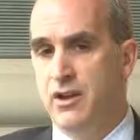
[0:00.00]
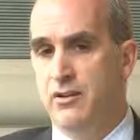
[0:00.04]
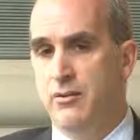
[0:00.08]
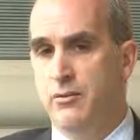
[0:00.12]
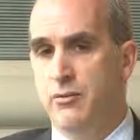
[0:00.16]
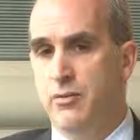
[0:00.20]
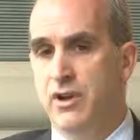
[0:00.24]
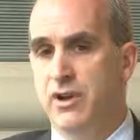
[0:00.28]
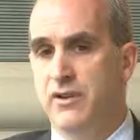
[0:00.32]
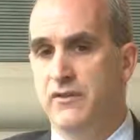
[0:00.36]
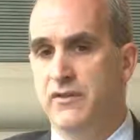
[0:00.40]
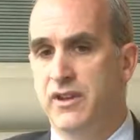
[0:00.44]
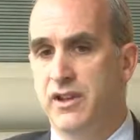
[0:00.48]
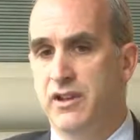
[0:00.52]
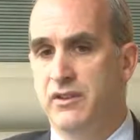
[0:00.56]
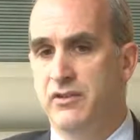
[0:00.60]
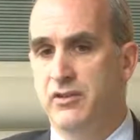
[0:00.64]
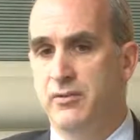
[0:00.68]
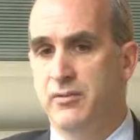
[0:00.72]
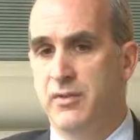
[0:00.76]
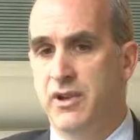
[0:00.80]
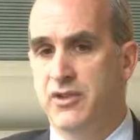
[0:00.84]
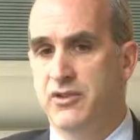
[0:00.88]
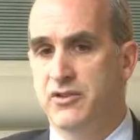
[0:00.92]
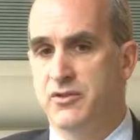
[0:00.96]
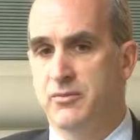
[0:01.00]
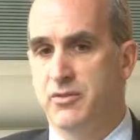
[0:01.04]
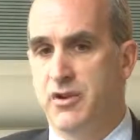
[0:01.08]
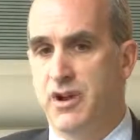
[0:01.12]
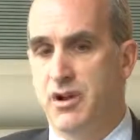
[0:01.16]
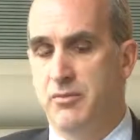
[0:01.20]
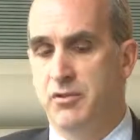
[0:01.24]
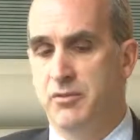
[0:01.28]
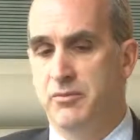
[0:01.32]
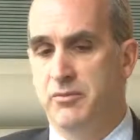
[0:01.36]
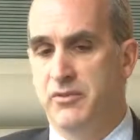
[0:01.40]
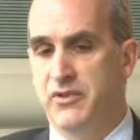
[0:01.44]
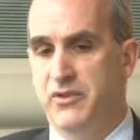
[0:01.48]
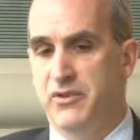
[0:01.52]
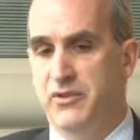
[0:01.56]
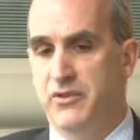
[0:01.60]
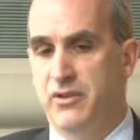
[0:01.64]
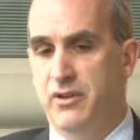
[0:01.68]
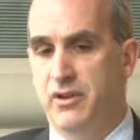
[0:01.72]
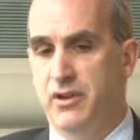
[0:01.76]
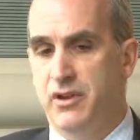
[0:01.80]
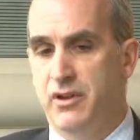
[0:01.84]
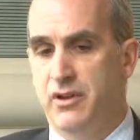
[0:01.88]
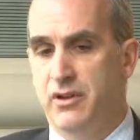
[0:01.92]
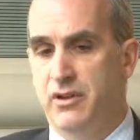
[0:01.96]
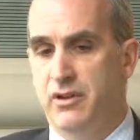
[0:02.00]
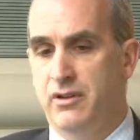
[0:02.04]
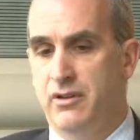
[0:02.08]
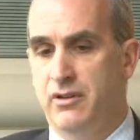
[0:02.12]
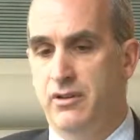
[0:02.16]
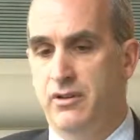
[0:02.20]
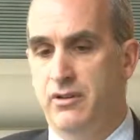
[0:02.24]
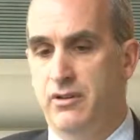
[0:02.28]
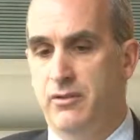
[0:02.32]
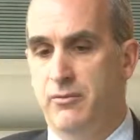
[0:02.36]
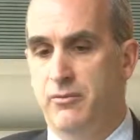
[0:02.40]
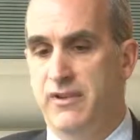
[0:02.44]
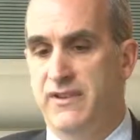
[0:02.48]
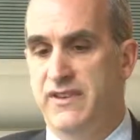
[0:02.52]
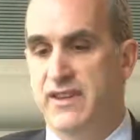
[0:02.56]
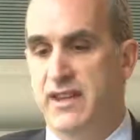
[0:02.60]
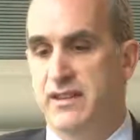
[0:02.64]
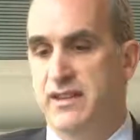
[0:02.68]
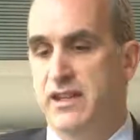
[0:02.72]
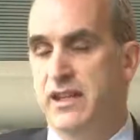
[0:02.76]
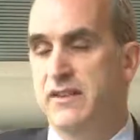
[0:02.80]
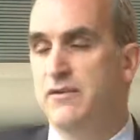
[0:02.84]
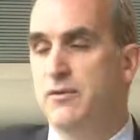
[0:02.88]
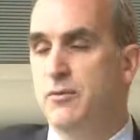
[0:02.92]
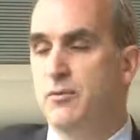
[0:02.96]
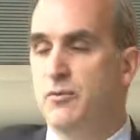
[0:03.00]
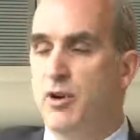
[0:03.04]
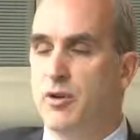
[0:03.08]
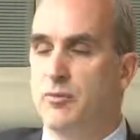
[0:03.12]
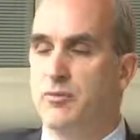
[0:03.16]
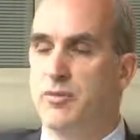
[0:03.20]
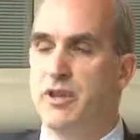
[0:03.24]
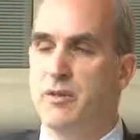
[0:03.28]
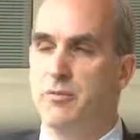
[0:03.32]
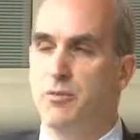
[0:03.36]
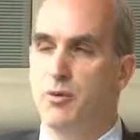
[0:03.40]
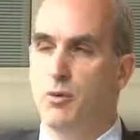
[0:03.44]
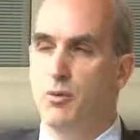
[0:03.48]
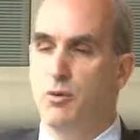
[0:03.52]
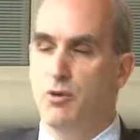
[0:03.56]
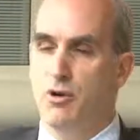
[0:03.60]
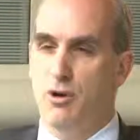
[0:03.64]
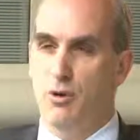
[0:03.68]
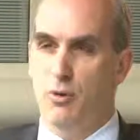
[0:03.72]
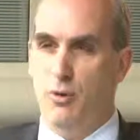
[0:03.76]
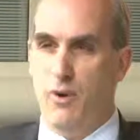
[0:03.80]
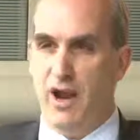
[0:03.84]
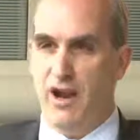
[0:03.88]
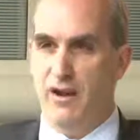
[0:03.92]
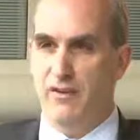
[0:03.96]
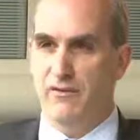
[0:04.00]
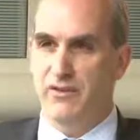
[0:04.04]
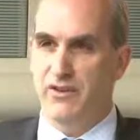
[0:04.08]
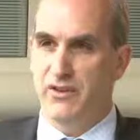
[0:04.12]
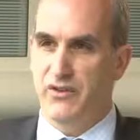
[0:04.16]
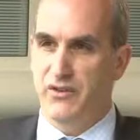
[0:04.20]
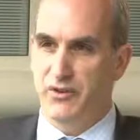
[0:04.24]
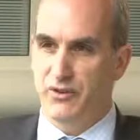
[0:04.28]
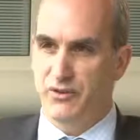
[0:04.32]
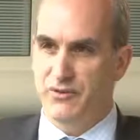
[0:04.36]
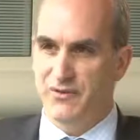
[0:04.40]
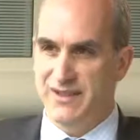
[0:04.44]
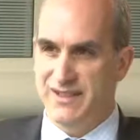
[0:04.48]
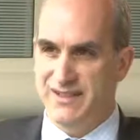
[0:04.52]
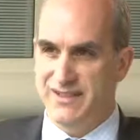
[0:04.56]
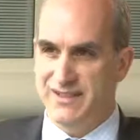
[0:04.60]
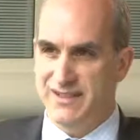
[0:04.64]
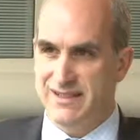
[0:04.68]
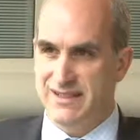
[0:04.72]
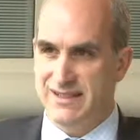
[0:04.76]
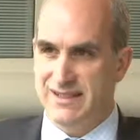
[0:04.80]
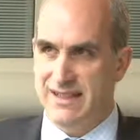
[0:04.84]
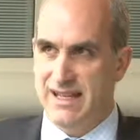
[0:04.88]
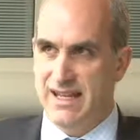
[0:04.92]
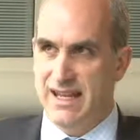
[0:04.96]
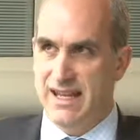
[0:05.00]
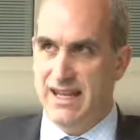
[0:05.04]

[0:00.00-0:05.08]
One of the other major problems was that even where people were aware of the services,